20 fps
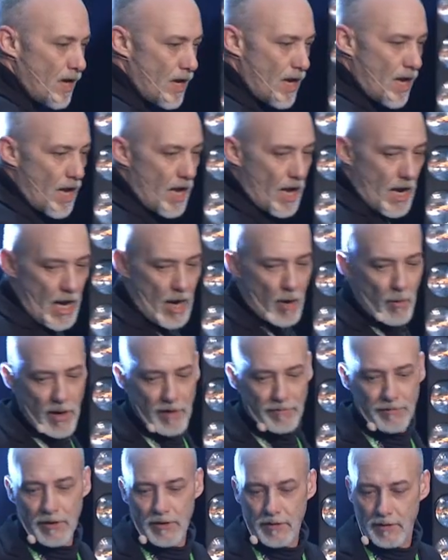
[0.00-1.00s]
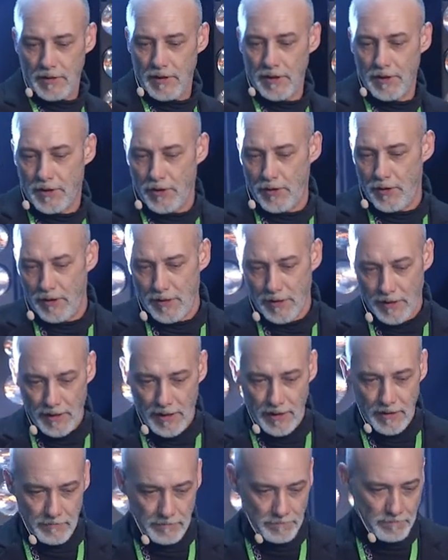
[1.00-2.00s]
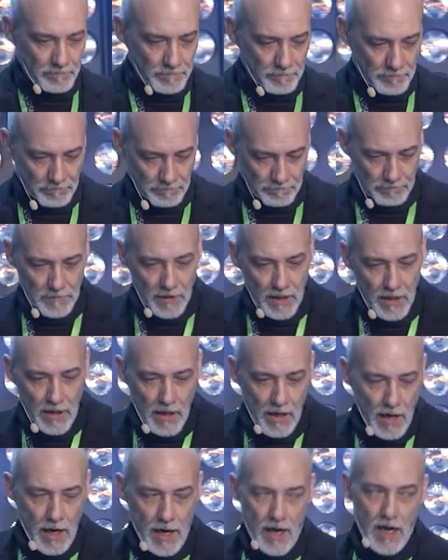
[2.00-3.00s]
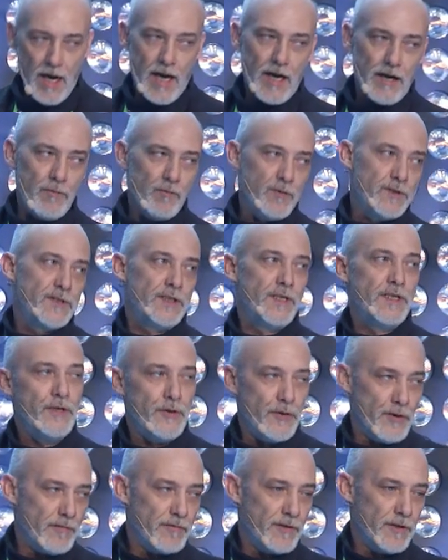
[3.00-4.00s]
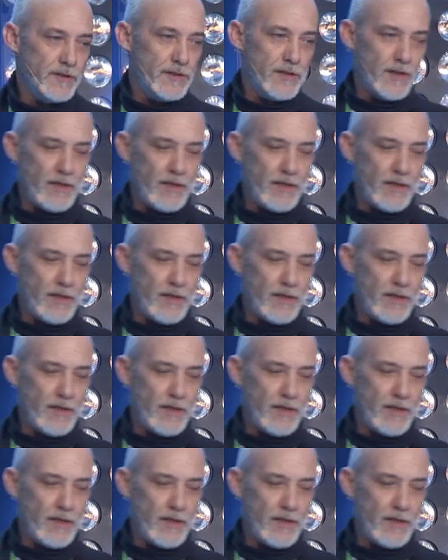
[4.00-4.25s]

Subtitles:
However, concurrently, I was in university